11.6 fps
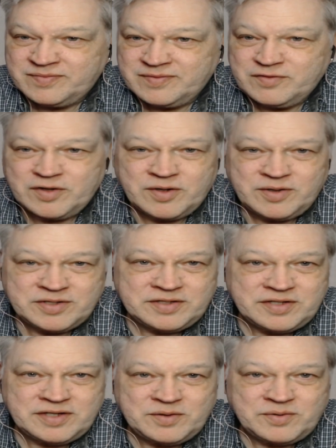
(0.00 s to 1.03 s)
If you're a
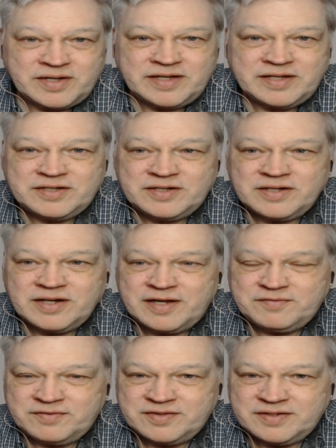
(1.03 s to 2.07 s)
Christian, you want to get to your
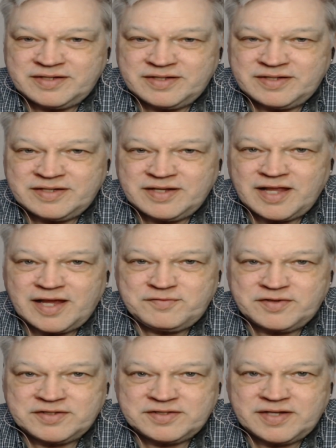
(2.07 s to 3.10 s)
life, into life
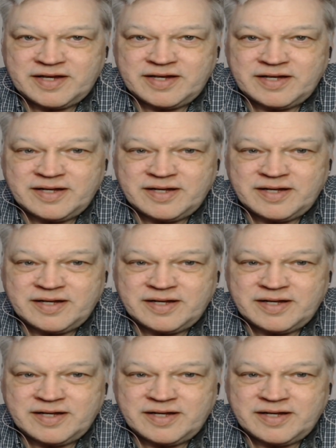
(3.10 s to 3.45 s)
and say,